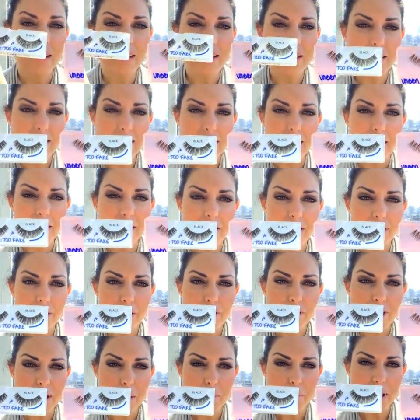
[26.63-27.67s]
instead
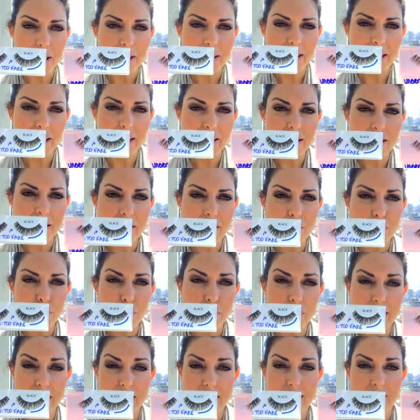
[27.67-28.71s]
of something that's
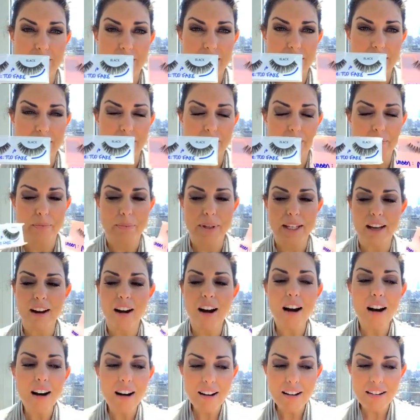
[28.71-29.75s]
really even,
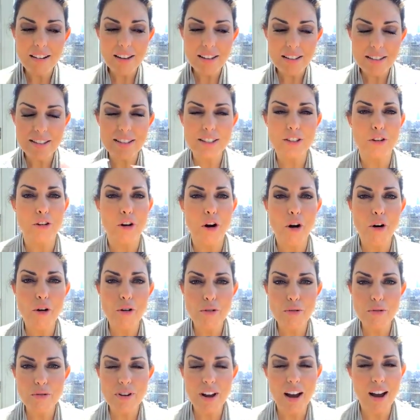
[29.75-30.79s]
because your
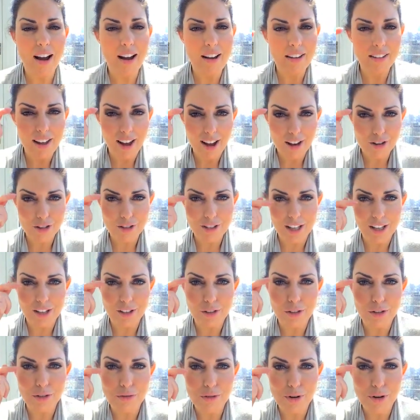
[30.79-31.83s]
own eyelash
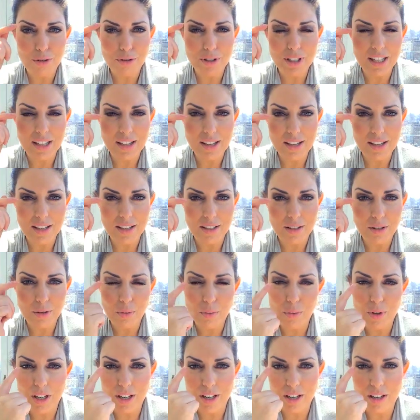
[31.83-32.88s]
cycle grows in
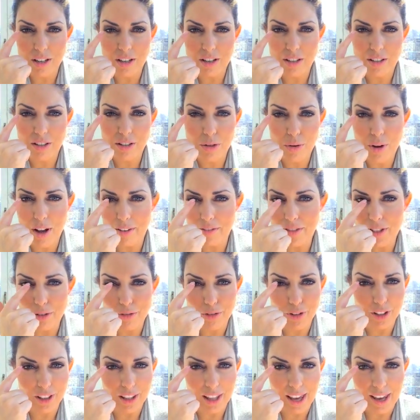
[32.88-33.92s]
where you have
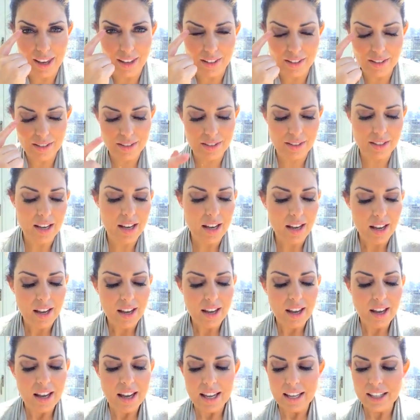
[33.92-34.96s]
different lengths.
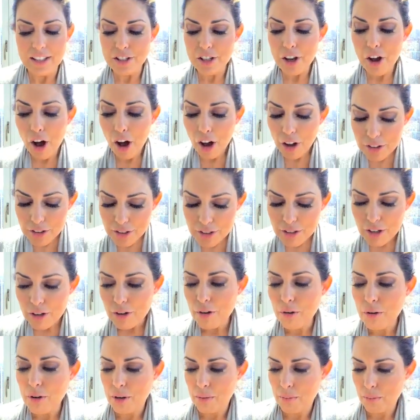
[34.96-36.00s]
It's
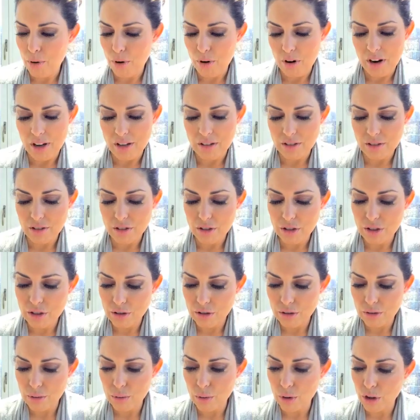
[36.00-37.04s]
also important
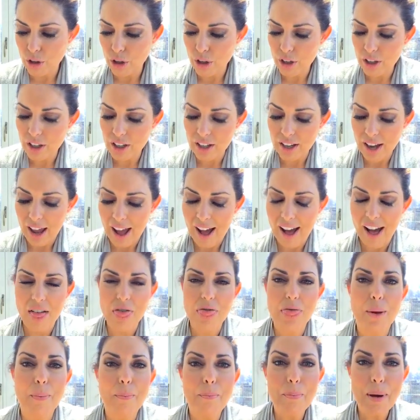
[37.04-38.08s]
to look at
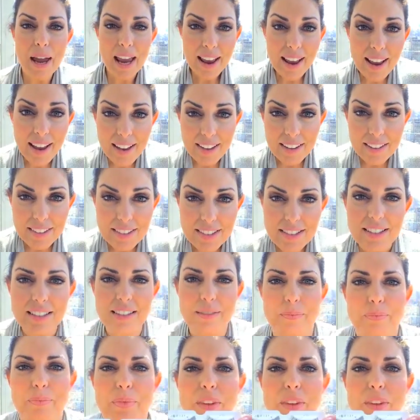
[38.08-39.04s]
the band.